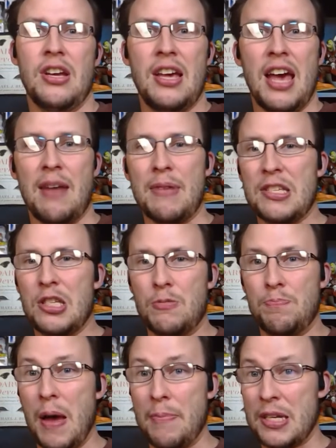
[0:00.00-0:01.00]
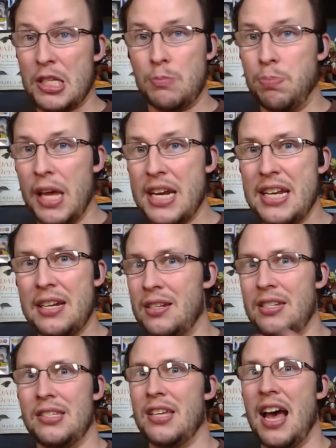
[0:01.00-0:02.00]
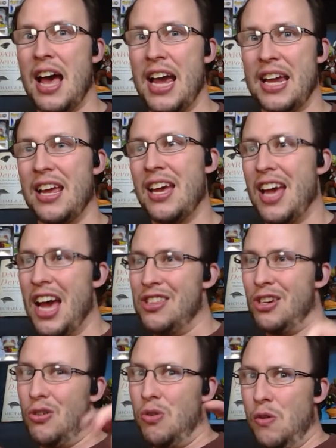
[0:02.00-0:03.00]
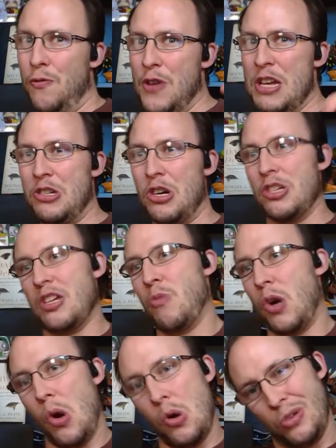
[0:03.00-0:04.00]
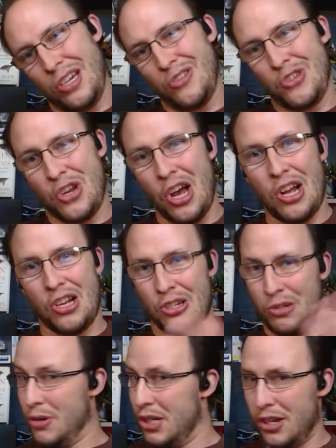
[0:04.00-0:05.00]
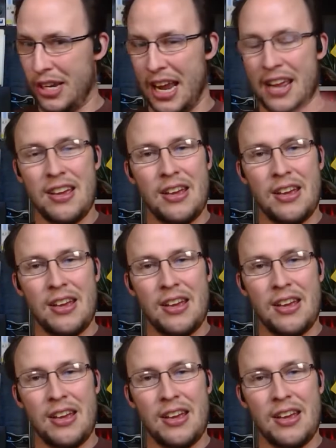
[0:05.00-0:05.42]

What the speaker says: And I'm explaining design and the cool features, and we're holding skulls and we're looking at,